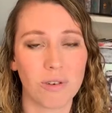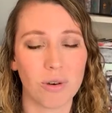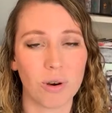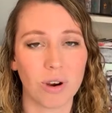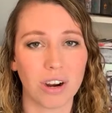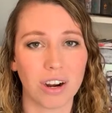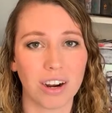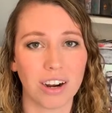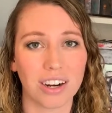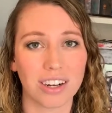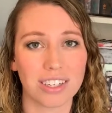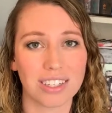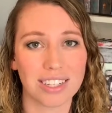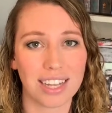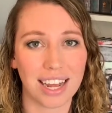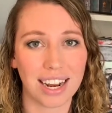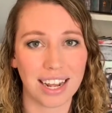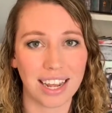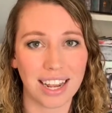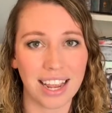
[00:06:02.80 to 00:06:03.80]
for her
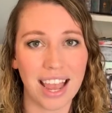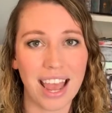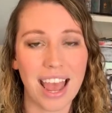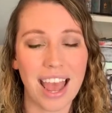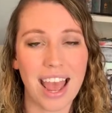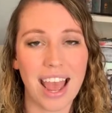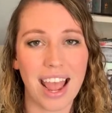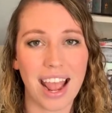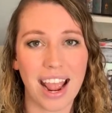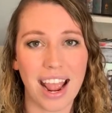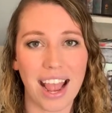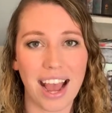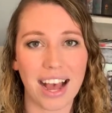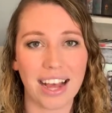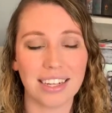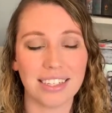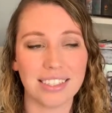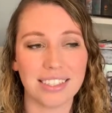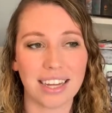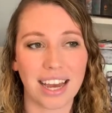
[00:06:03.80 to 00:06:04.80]
setting,
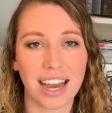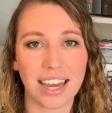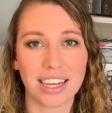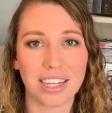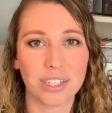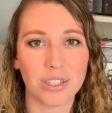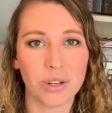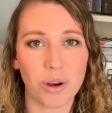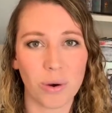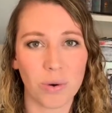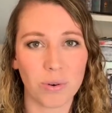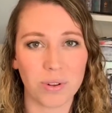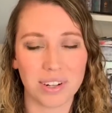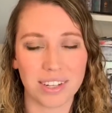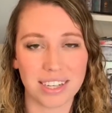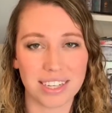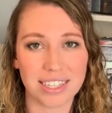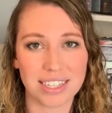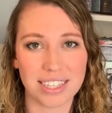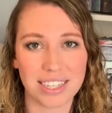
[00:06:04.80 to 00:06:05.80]
and I can
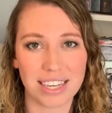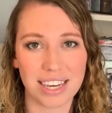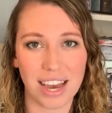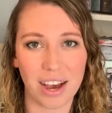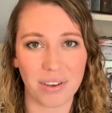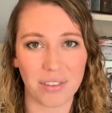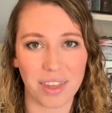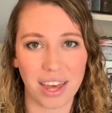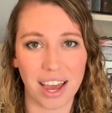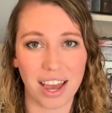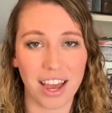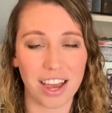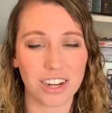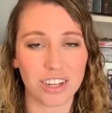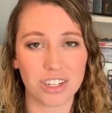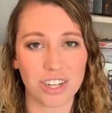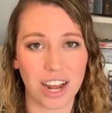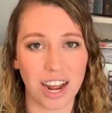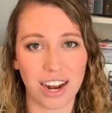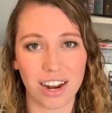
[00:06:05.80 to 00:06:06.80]
totally see how that
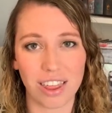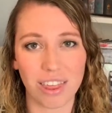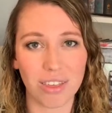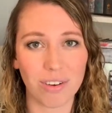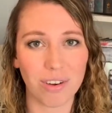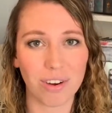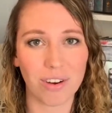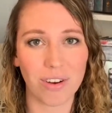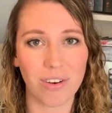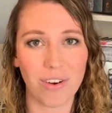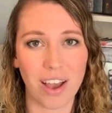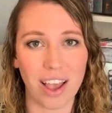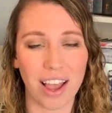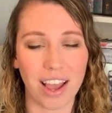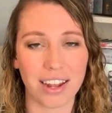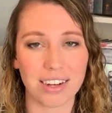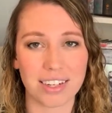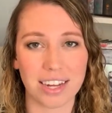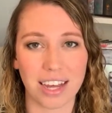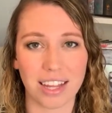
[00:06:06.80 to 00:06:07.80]
has shined through.
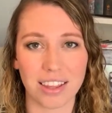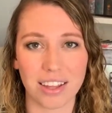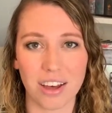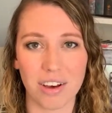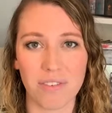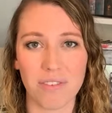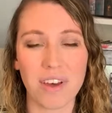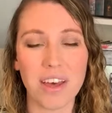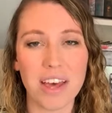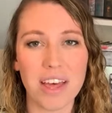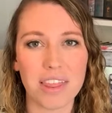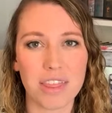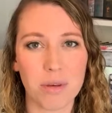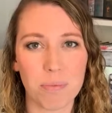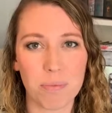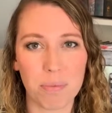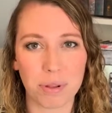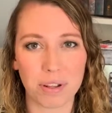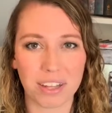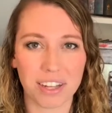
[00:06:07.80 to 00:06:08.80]
And I love the
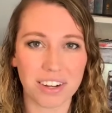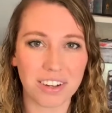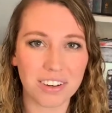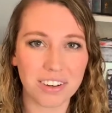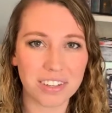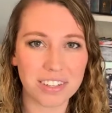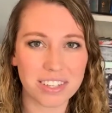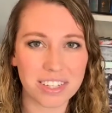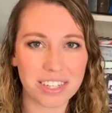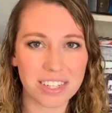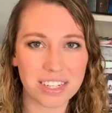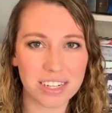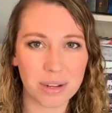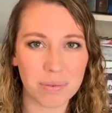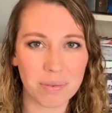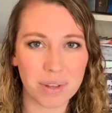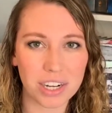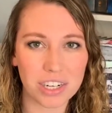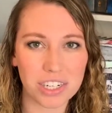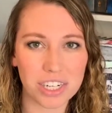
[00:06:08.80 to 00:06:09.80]
political
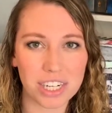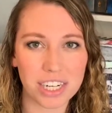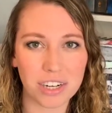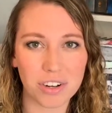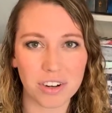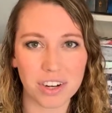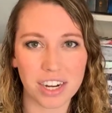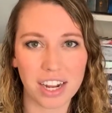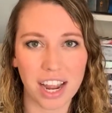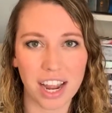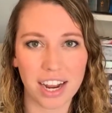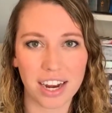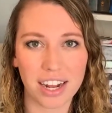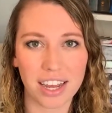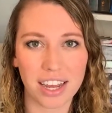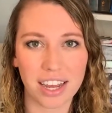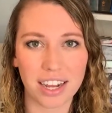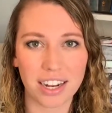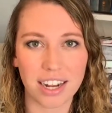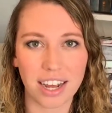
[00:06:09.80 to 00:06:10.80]
system that she
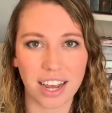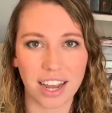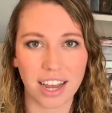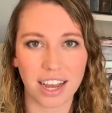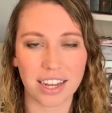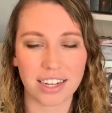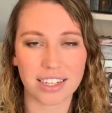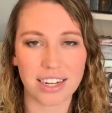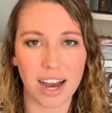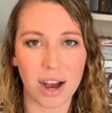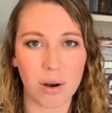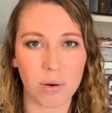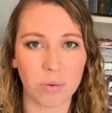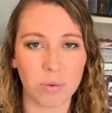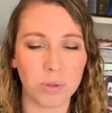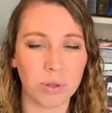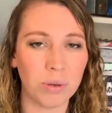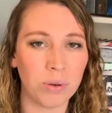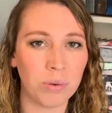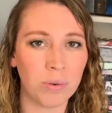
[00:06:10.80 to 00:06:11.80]
created and
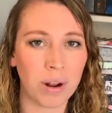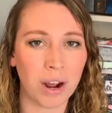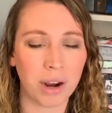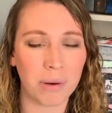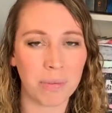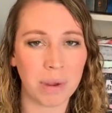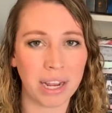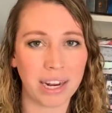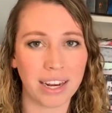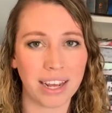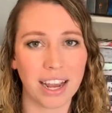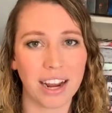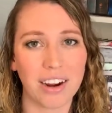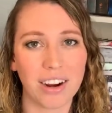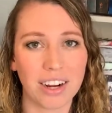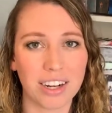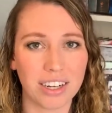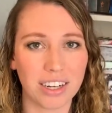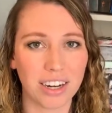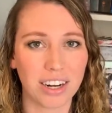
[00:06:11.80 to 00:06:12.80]
how Lune, our main
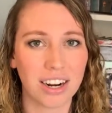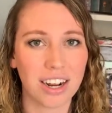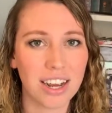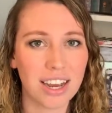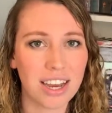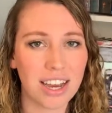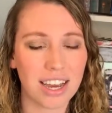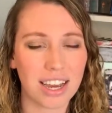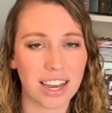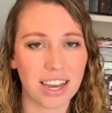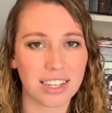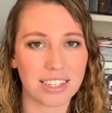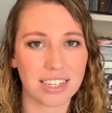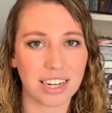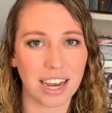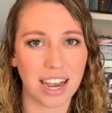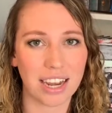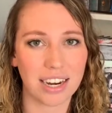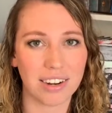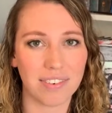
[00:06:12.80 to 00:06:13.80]
character, has
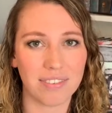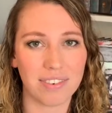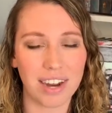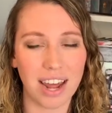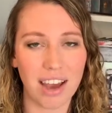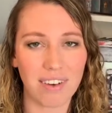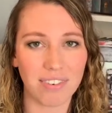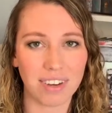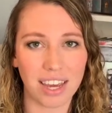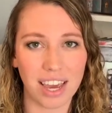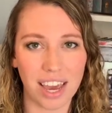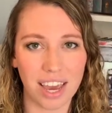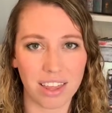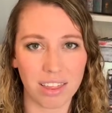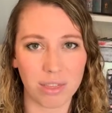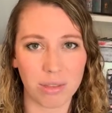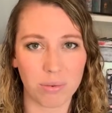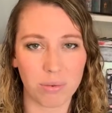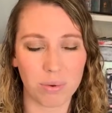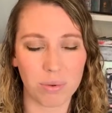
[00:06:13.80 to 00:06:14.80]
to kind of
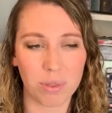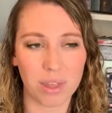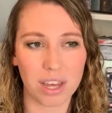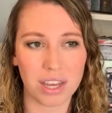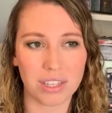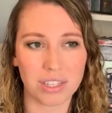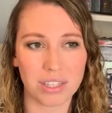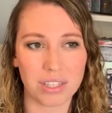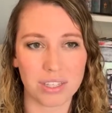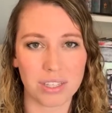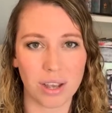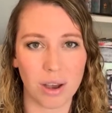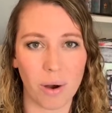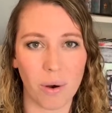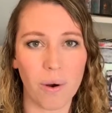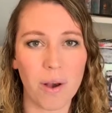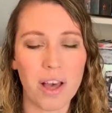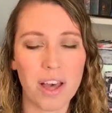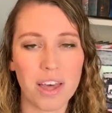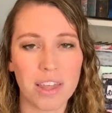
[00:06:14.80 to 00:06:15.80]
navigate through this.
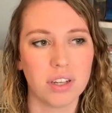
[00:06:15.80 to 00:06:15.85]
So